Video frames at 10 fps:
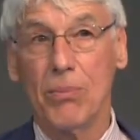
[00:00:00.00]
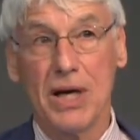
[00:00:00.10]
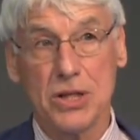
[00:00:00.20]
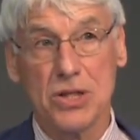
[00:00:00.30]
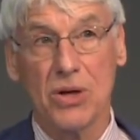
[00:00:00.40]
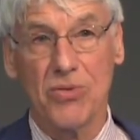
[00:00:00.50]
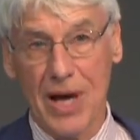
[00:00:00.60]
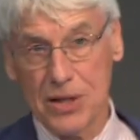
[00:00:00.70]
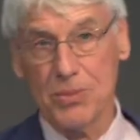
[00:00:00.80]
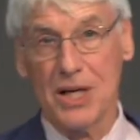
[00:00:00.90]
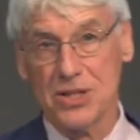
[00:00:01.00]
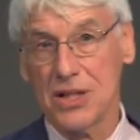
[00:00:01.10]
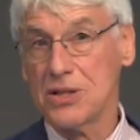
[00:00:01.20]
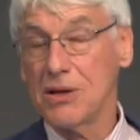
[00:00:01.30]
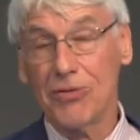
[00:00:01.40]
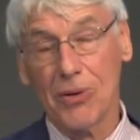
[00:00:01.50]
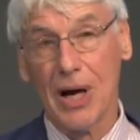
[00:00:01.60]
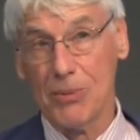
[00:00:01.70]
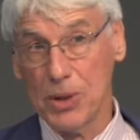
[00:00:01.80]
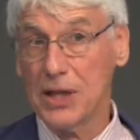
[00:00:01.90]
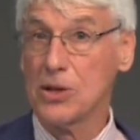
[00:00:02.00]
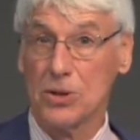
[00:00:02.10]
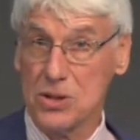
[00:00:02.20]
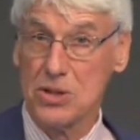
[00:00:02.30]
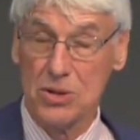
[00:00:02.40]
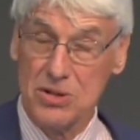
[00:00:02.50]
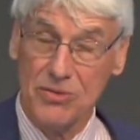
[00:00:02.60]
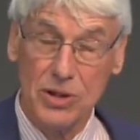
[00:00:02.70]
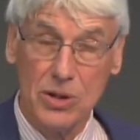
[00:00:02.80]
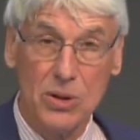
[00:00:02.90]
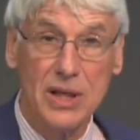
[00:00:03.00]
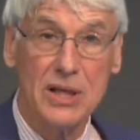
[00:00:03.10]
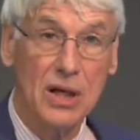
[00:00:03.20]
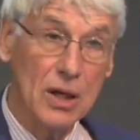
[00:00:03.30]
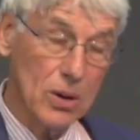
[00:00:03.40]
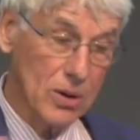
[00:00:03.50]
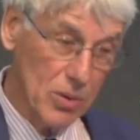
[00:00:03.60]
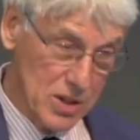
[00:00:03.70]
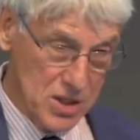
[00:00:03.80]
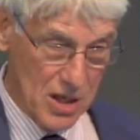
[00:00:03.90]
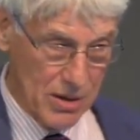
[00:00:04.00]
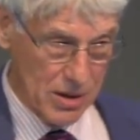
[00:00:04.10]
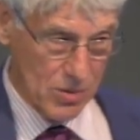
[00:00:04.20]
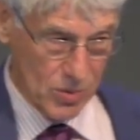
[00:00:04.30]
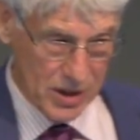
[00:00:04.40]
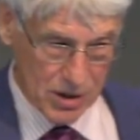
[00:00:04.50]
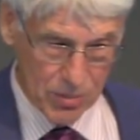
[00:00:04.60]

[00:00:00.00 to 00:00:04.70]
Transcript: based on randomization, if you like, by the toss of a coin, although it's done with